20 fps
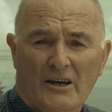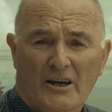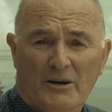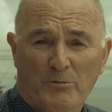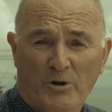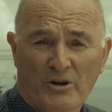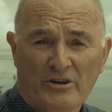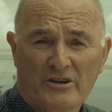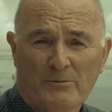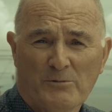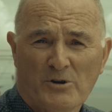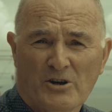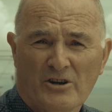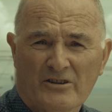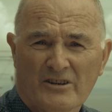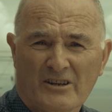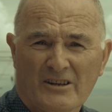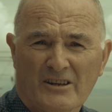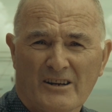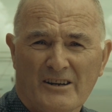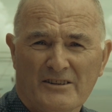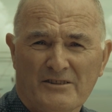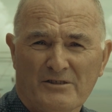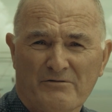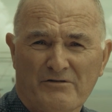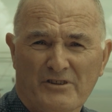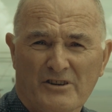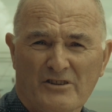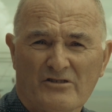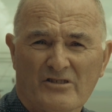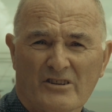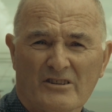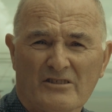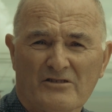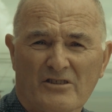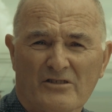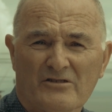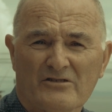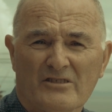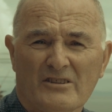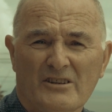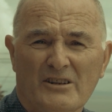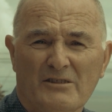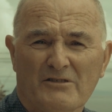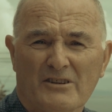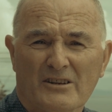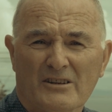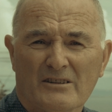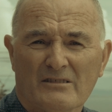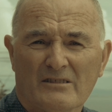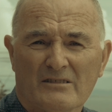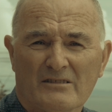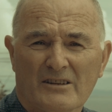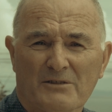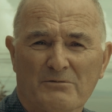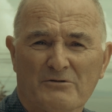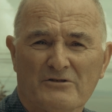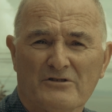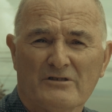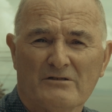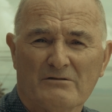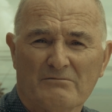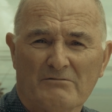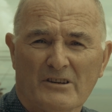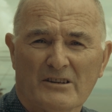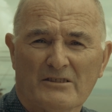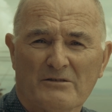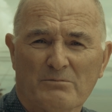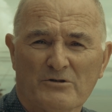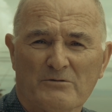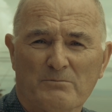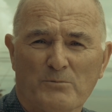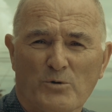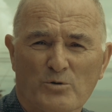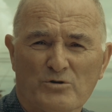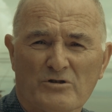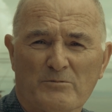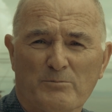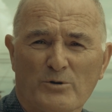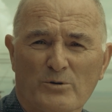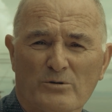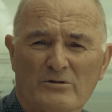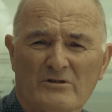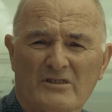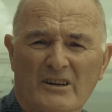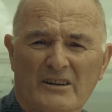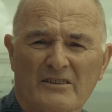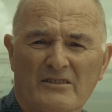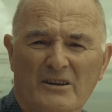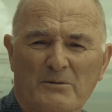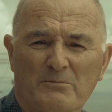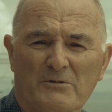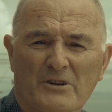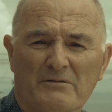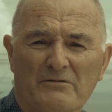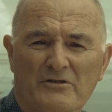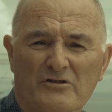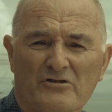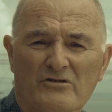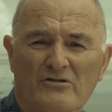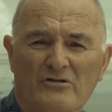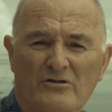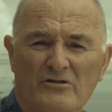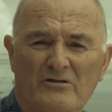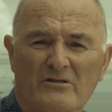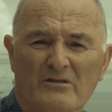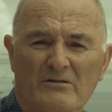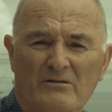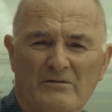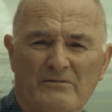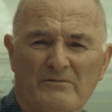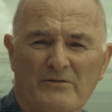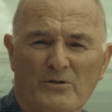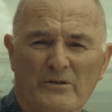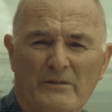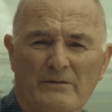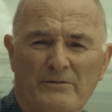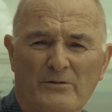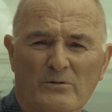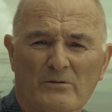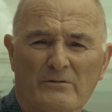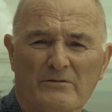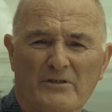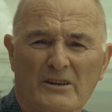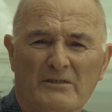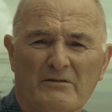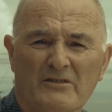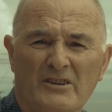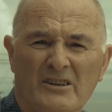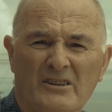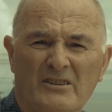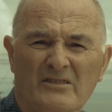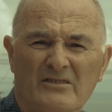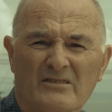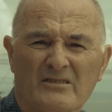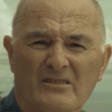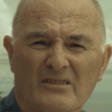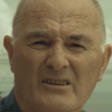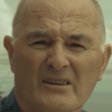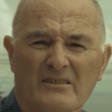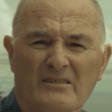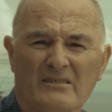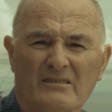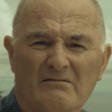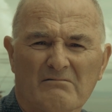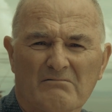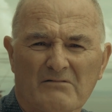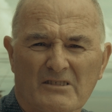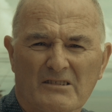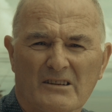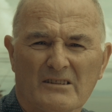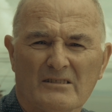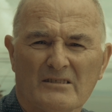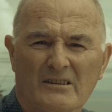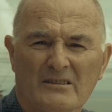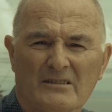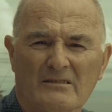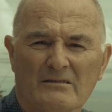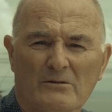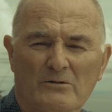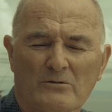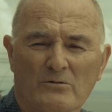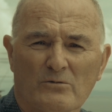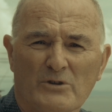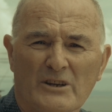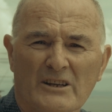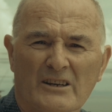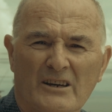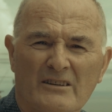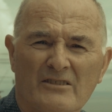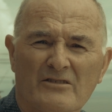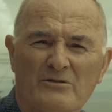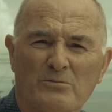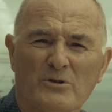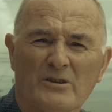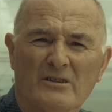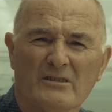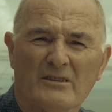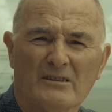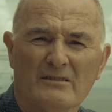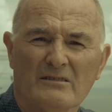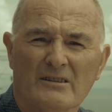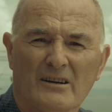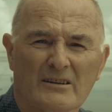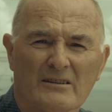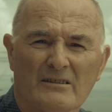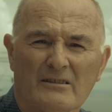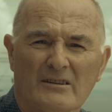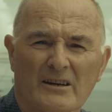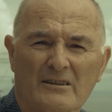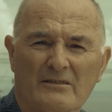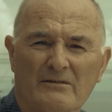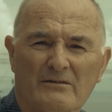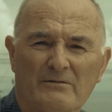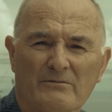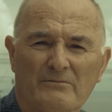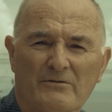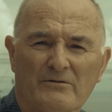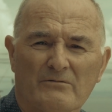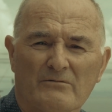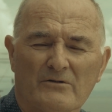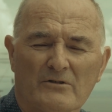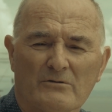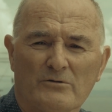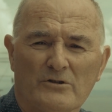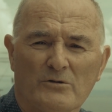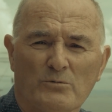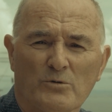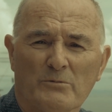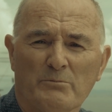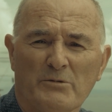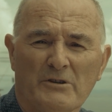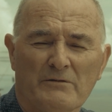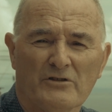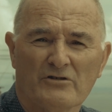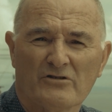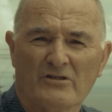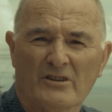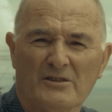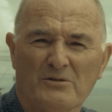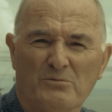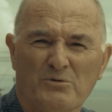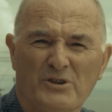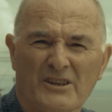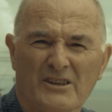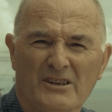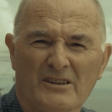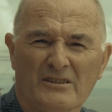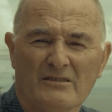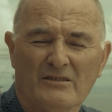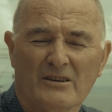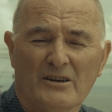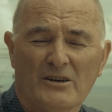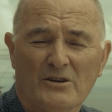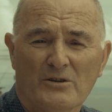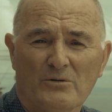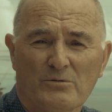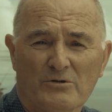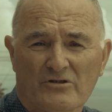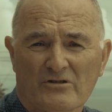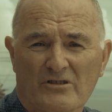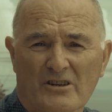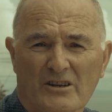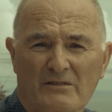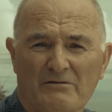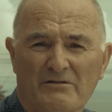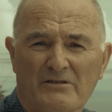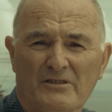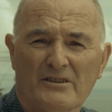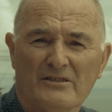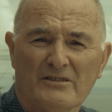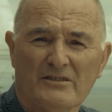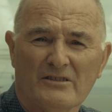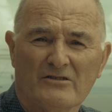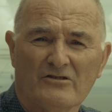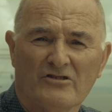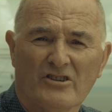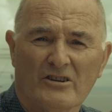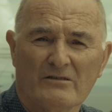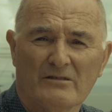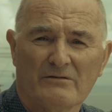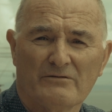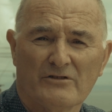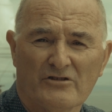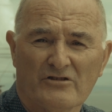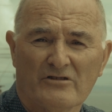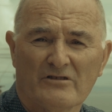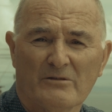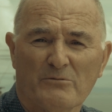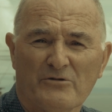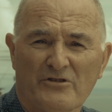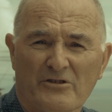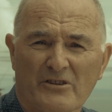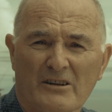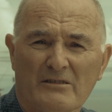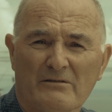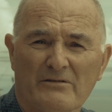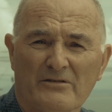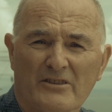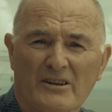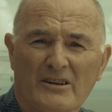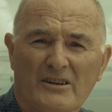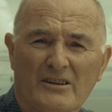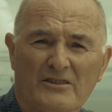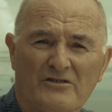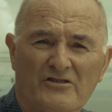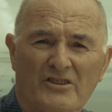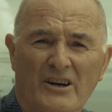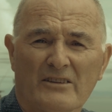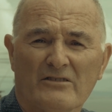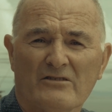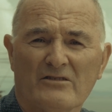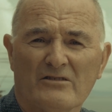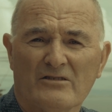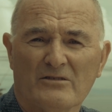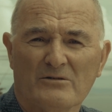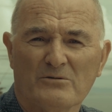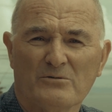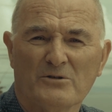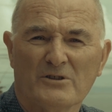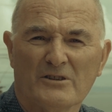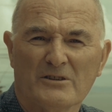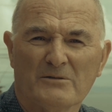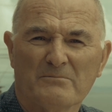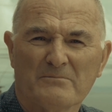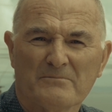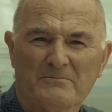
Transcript: Monday morning and you'd finish on a Thursday evening, and that was most boats that time. They fished just 4 or 5 days, and the weekends were not. You wouldn't be fishing on the weekend, which gave the fish themselves a chance to